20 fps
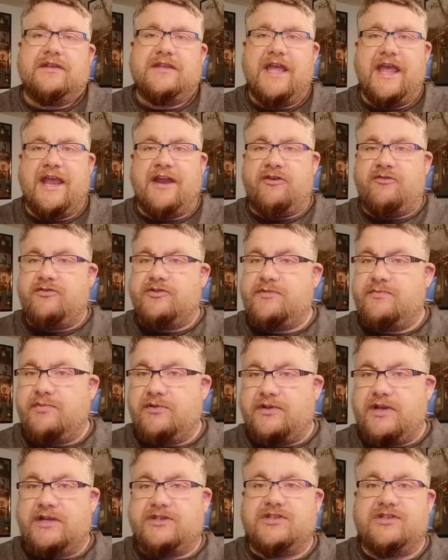the energy
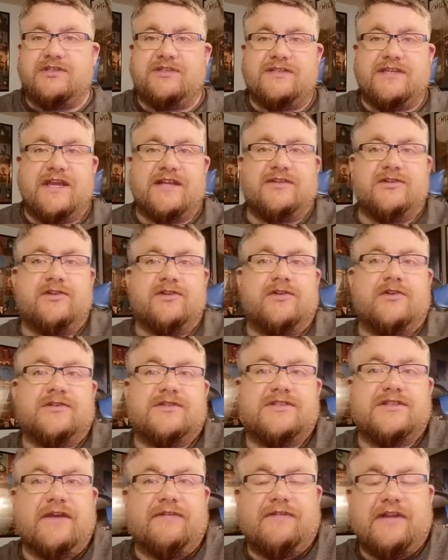production sector
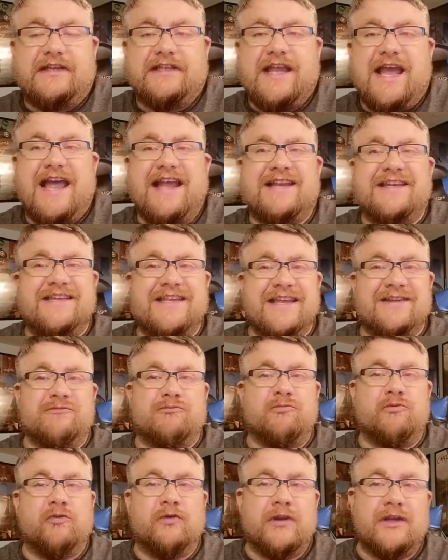and stuff like that and
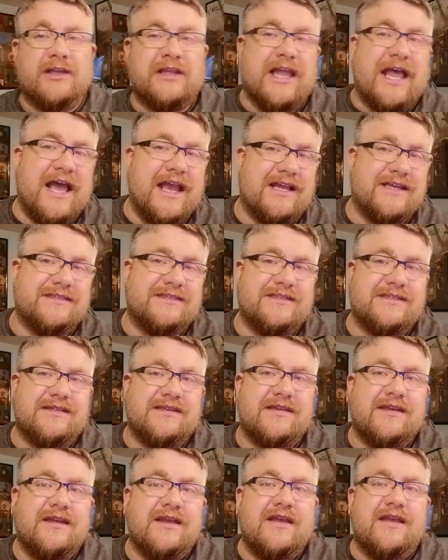didn't realize
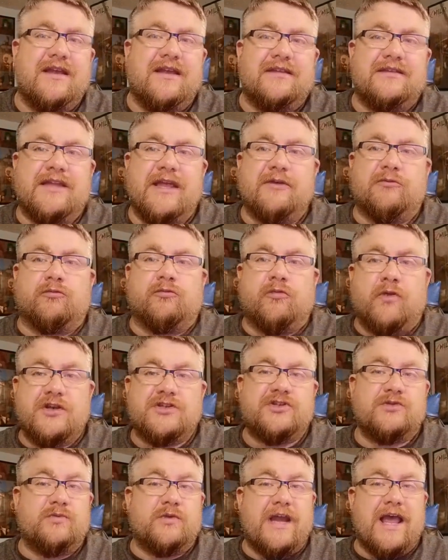that
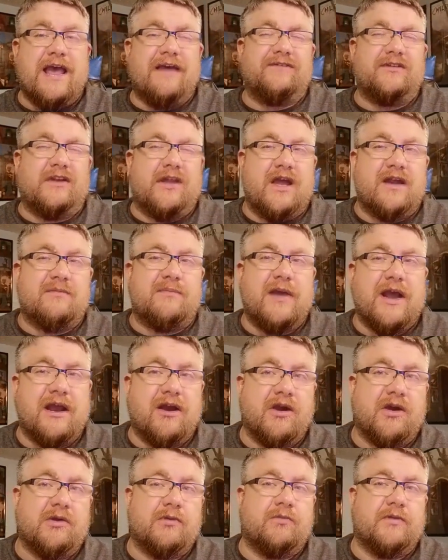Russia would have a lot of
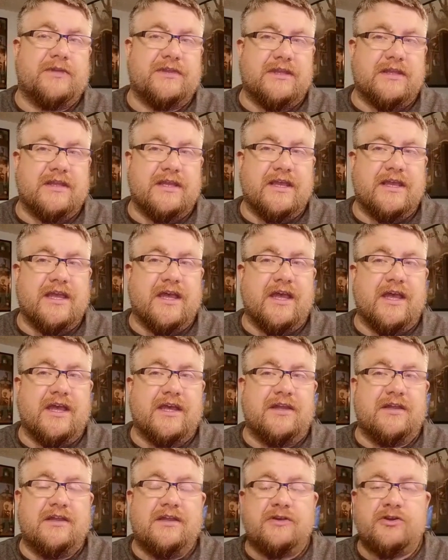power with the
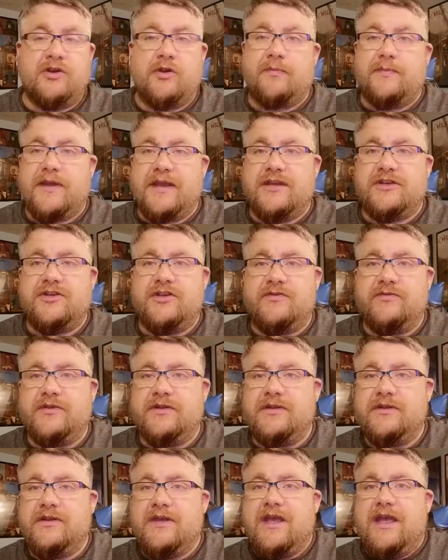uh, European
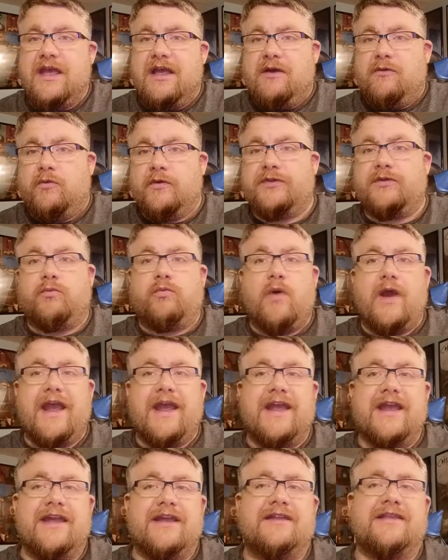Union, with the
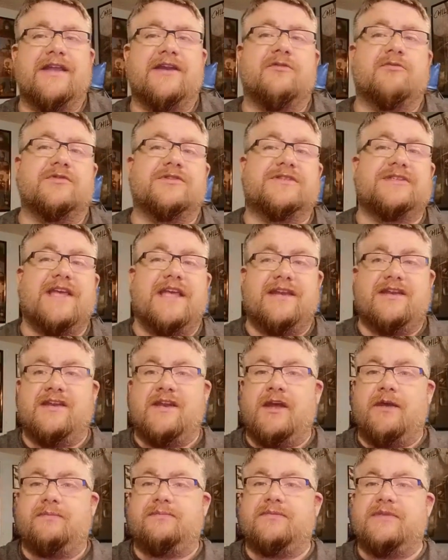way they were setting
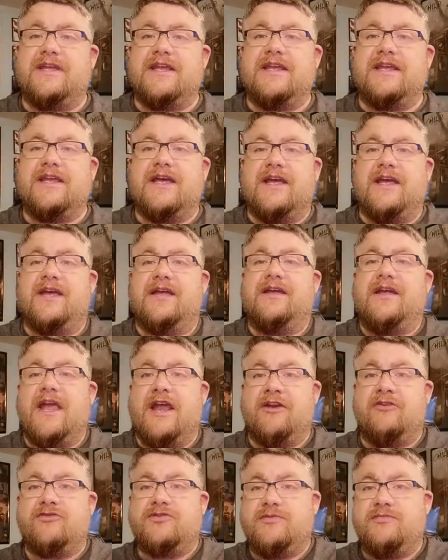up the uh,
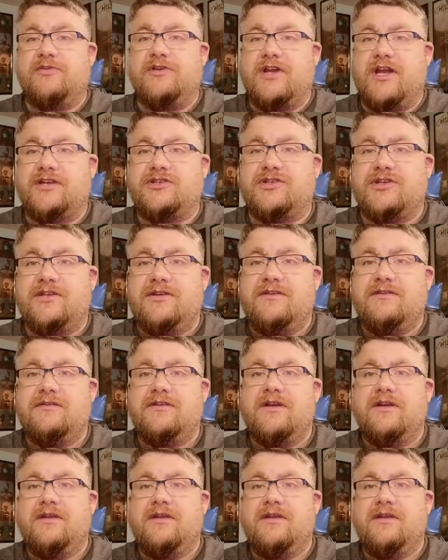energy production,